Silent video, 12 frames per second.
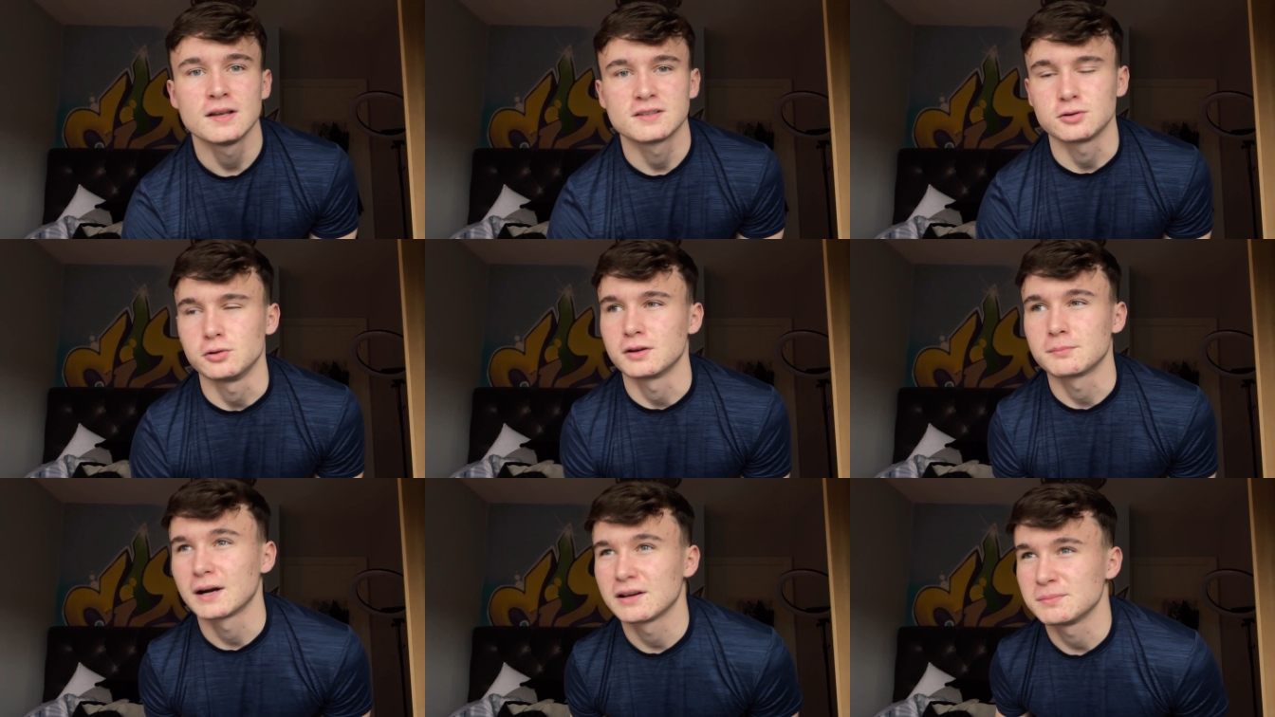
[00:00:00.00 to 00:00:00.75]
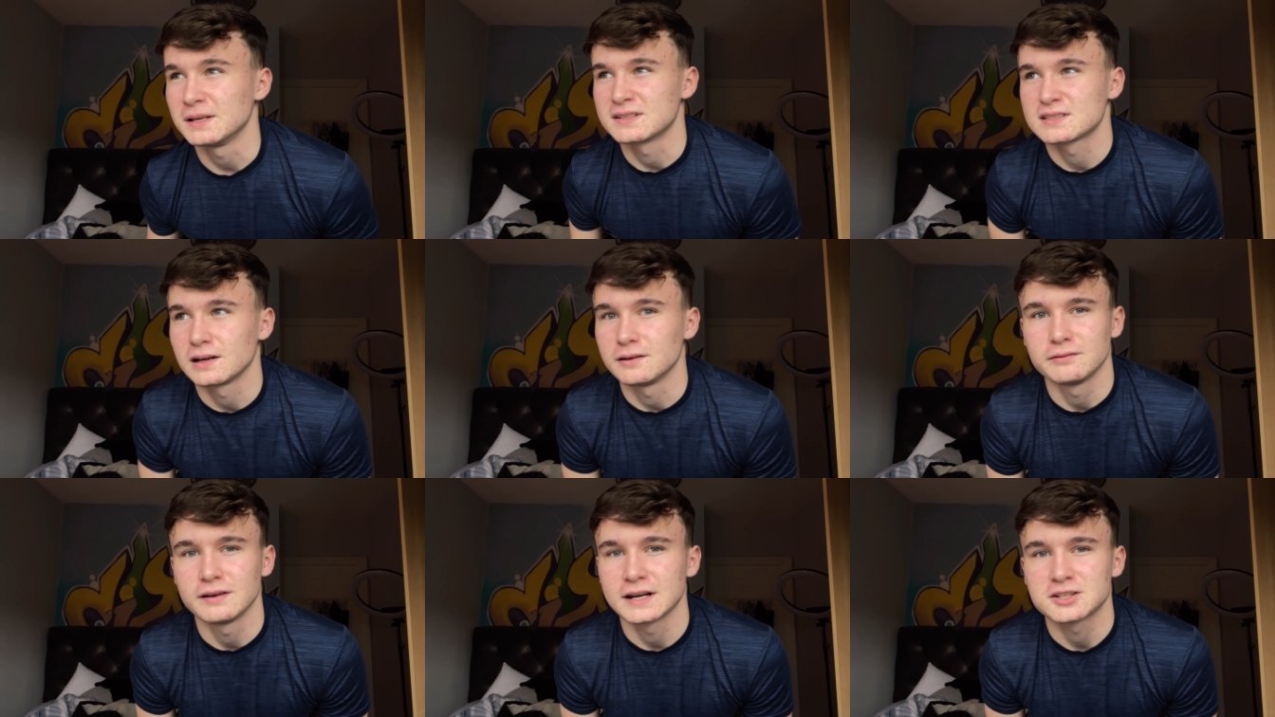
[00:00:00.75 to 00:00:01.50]
So it might have been a slight
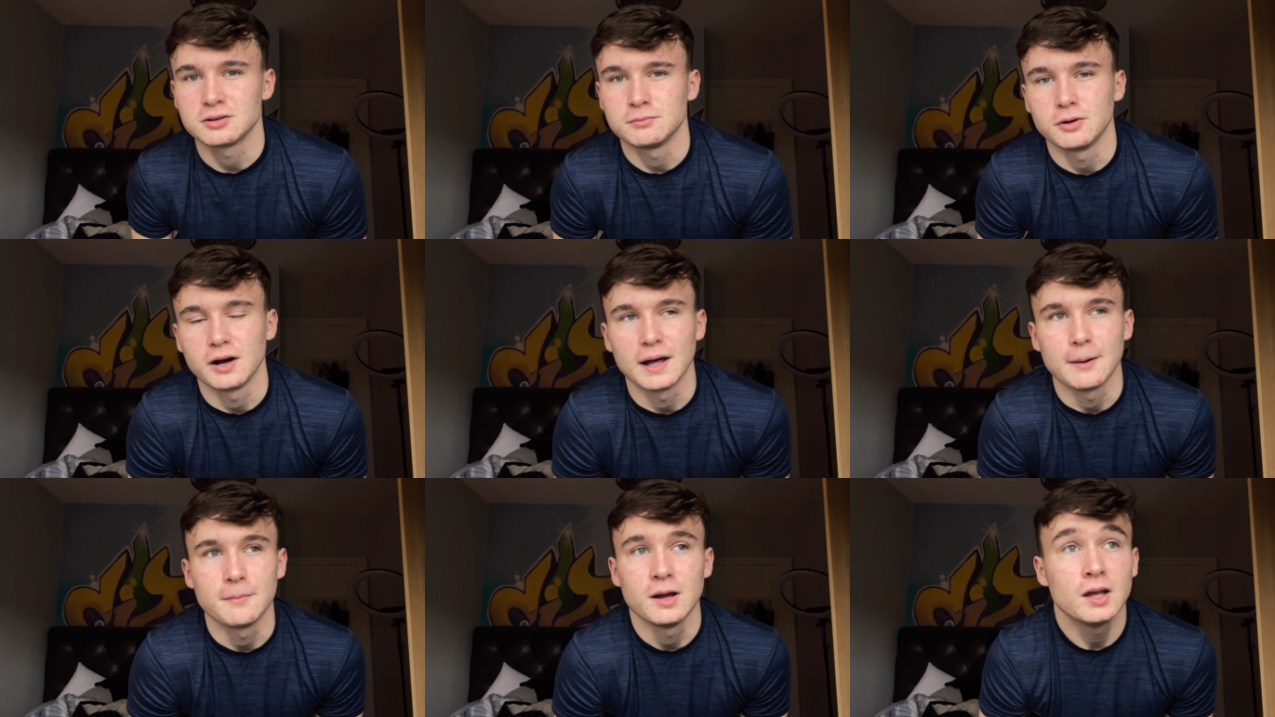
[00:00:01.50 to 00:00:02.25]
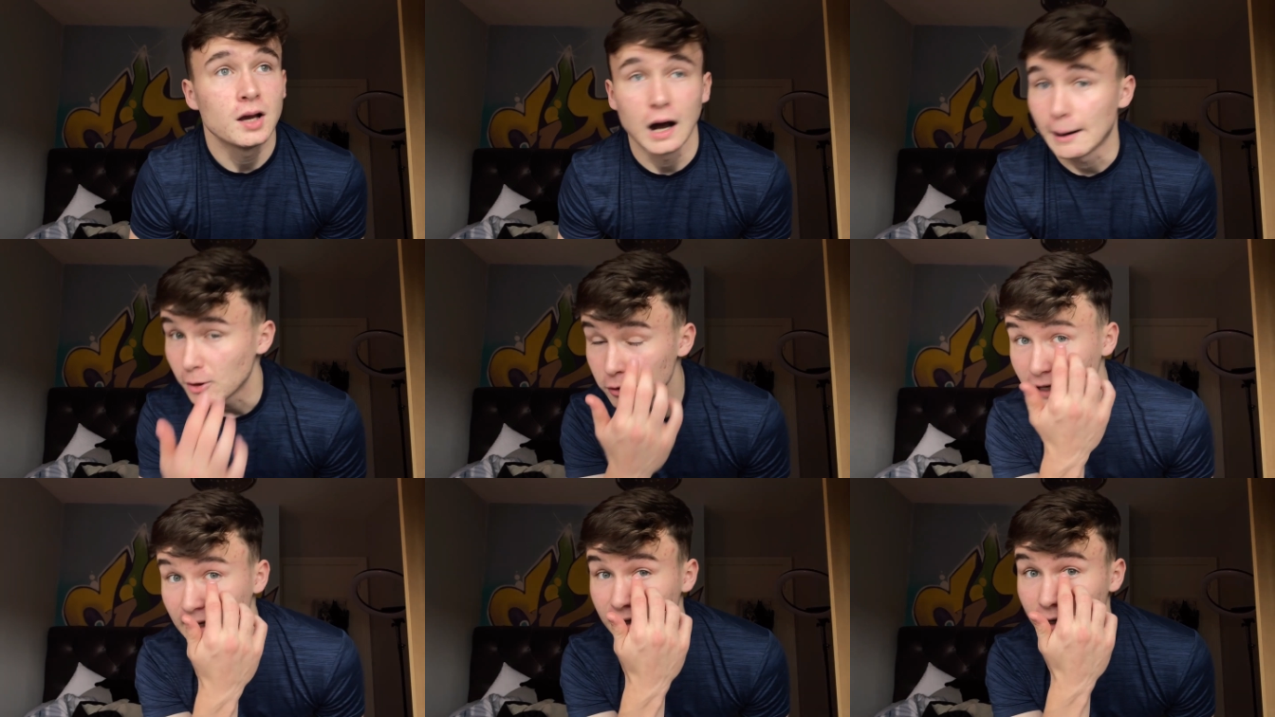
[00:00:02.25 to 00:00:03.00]
infection, but um, I'm
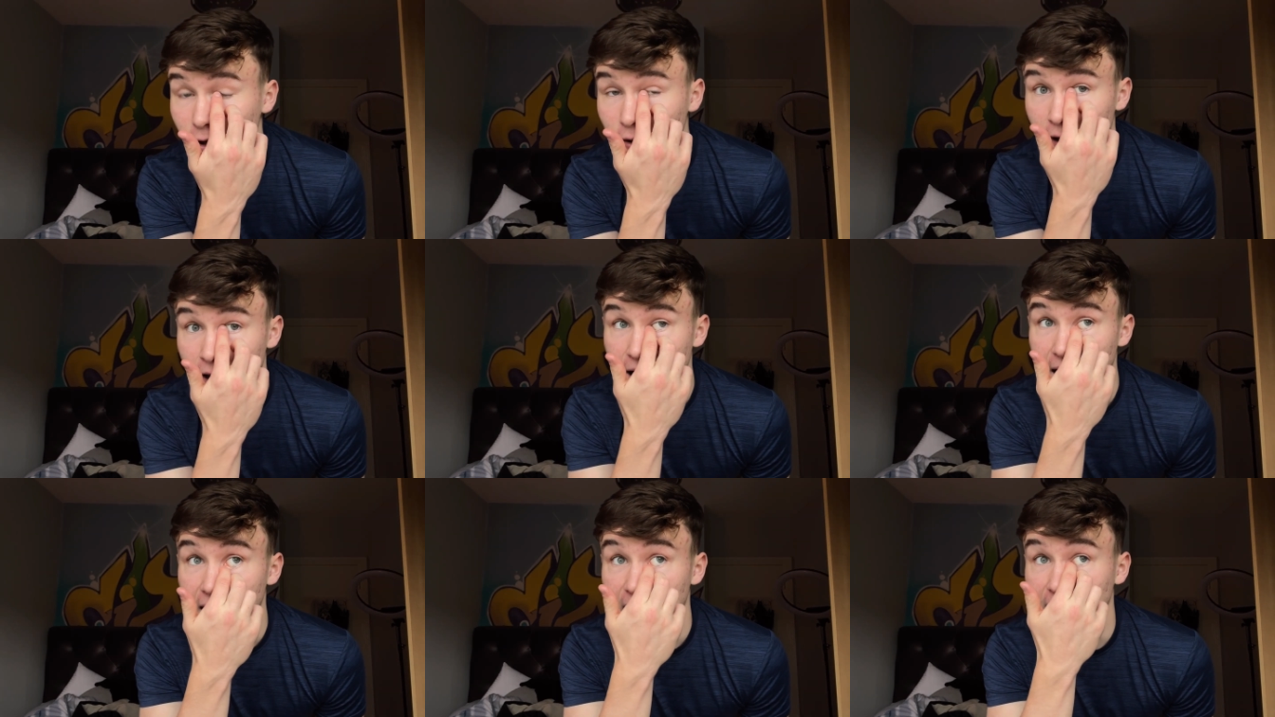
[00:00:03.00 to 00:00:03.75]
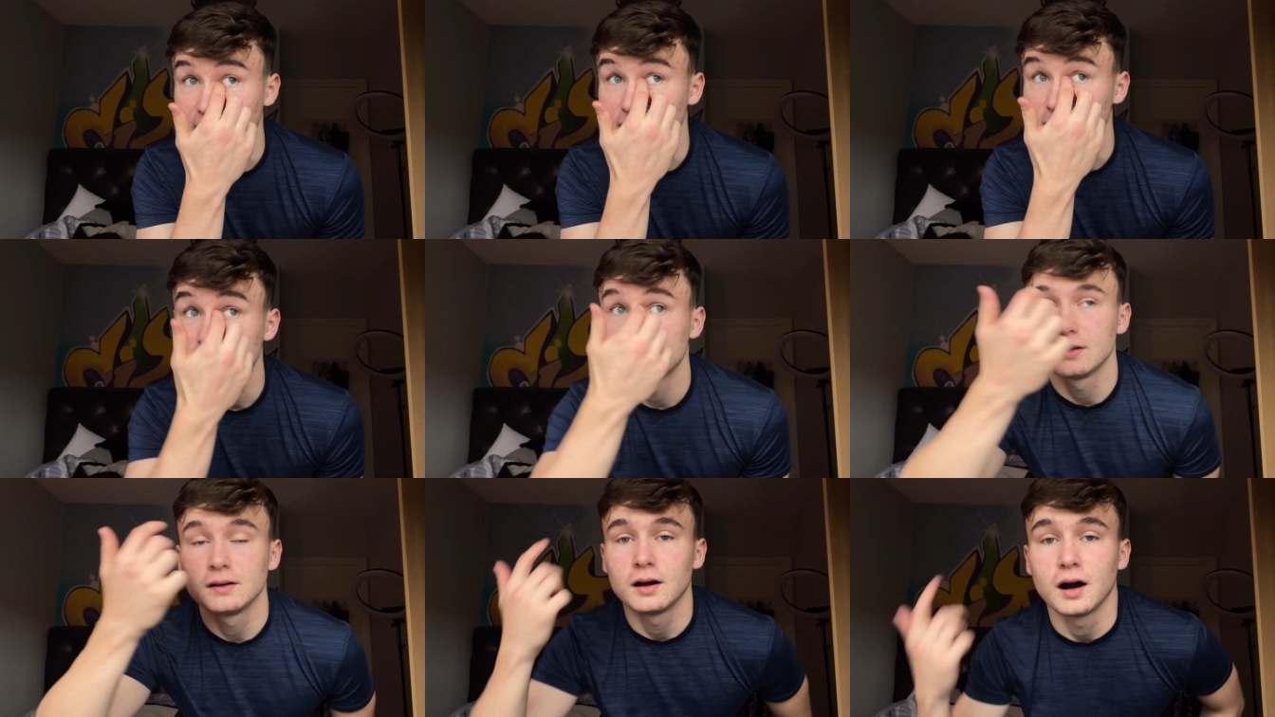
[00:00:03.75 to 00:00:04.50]
okay now and
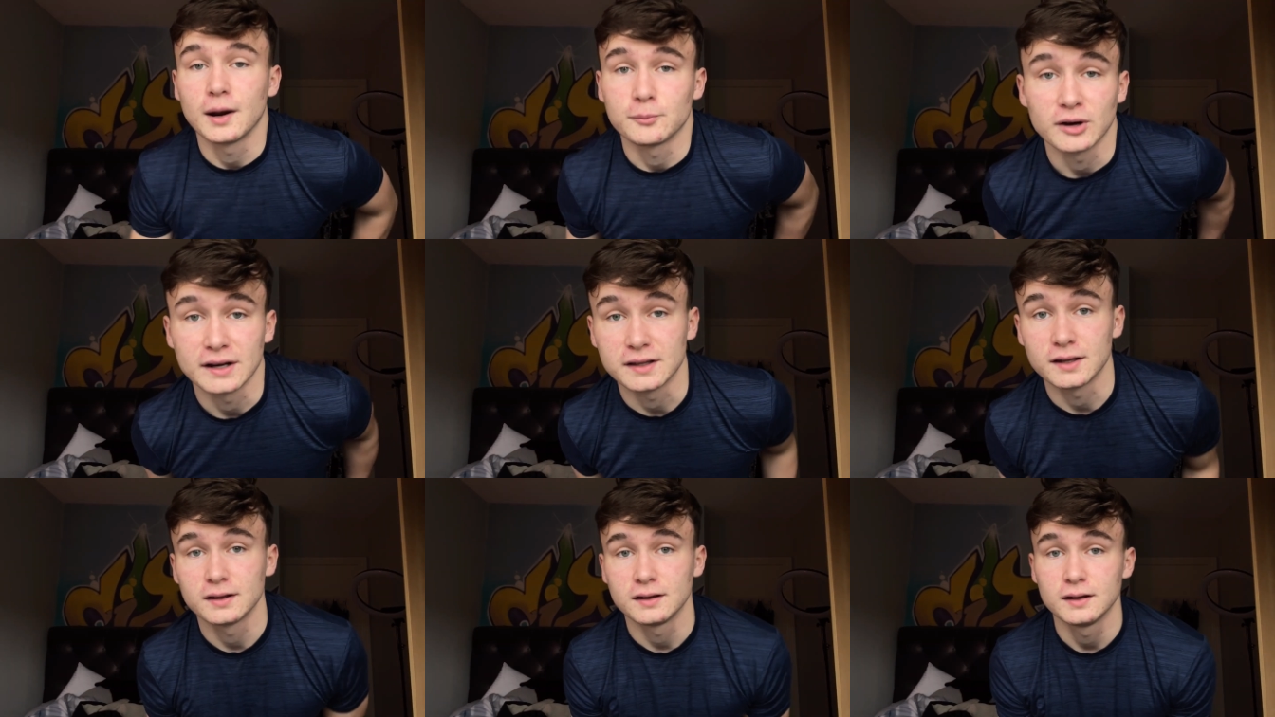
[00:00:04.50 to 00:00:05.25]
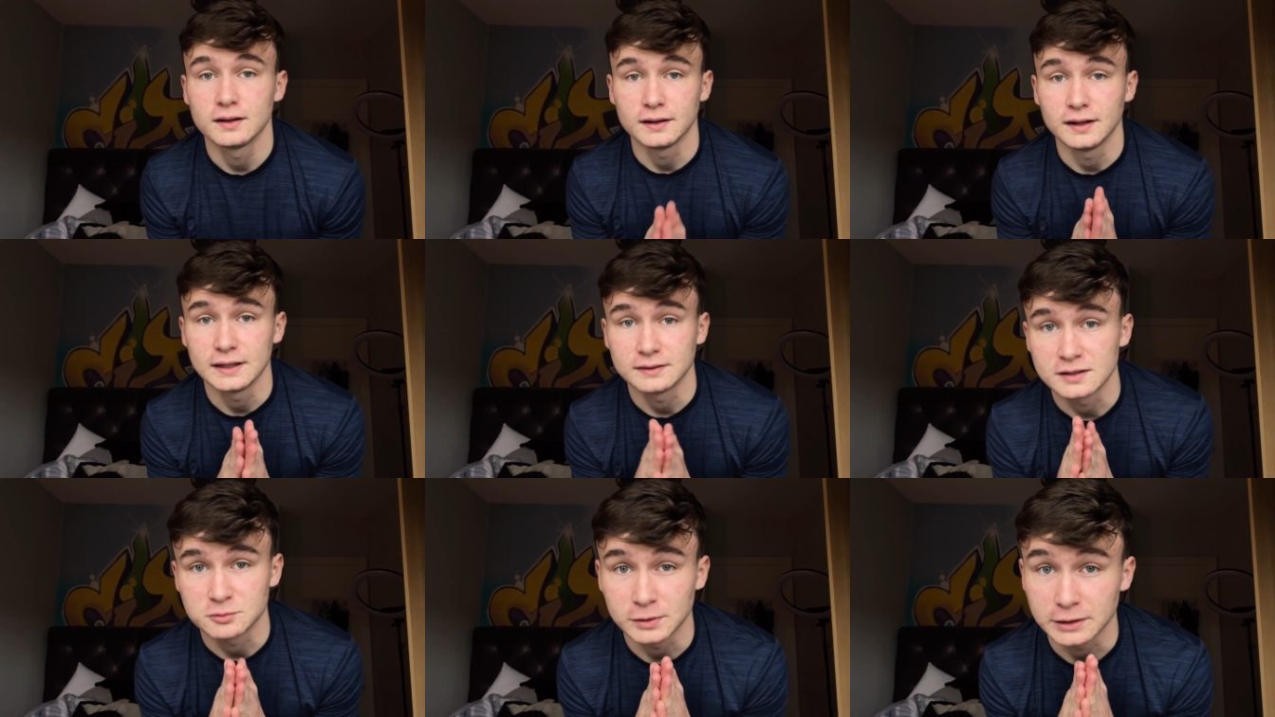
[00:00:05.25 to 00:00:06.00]
I'm ready to hit
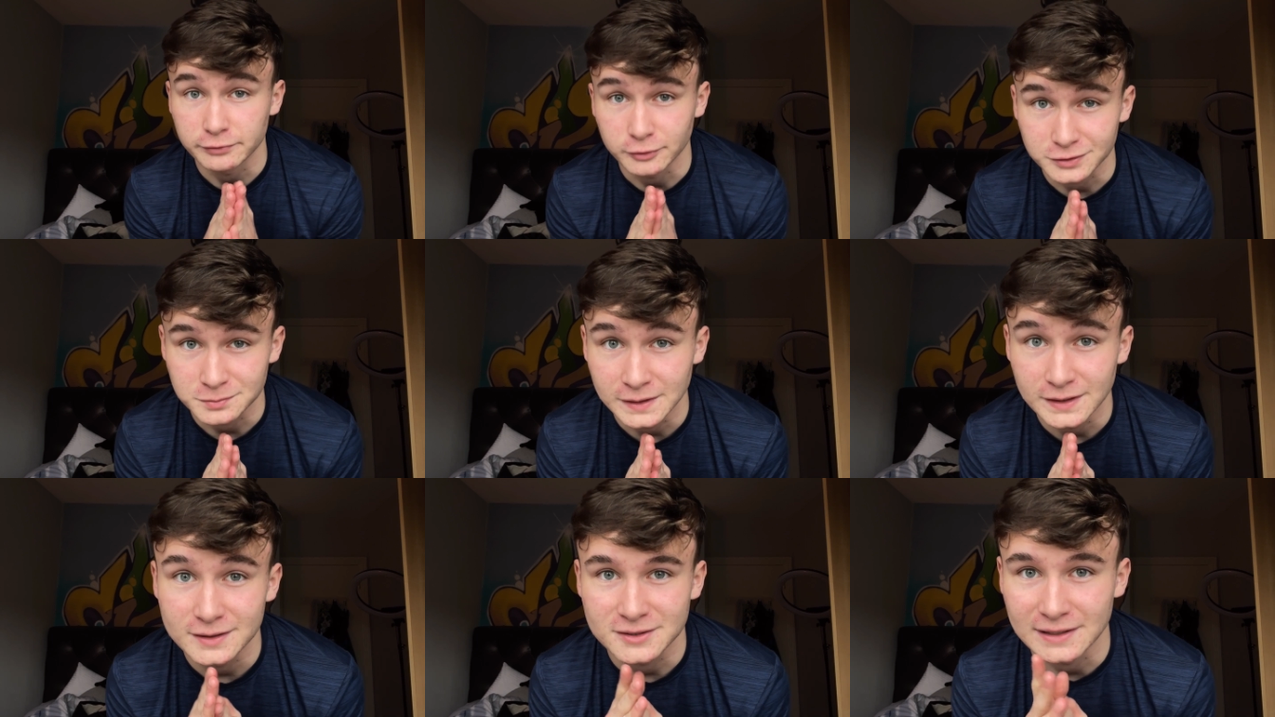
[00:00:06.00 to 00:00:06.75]
this week full speed.